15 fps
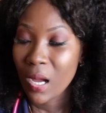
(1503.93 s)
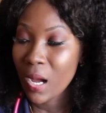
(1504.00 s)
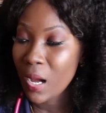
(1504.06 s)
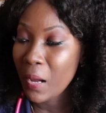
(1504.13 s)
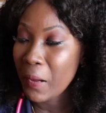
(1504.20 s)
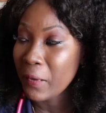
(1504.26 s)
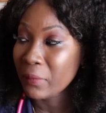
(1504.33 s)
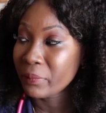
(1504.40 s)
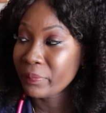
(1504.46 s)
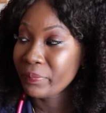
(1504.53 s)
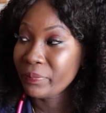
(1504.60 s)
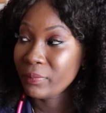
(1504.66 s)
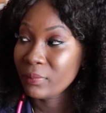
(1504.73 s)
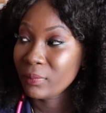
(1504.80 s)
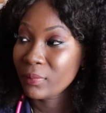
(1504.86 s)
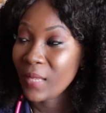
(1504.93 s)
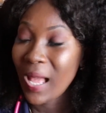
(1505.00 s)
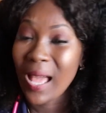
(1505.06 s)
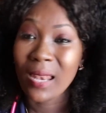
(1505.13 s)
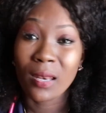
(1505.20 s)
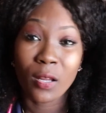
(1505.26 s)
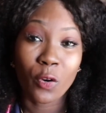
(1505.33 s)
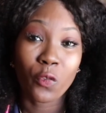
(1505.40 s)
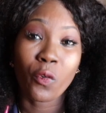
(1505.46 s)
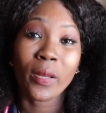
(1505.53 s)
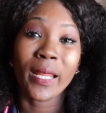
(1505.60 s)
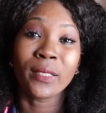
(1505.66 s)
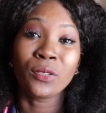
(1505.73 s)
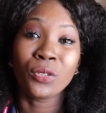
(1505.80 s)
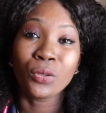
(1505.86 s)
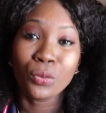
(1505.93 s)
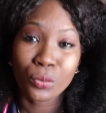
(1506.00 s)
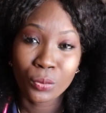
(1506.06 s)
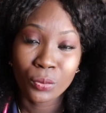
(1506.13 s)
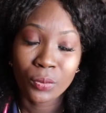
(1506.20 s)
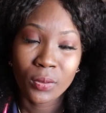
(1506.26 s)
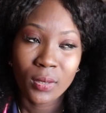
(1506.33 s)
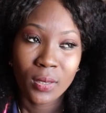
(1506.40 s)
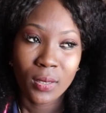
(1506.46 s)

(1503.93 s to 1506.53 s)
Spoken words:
I love what I do.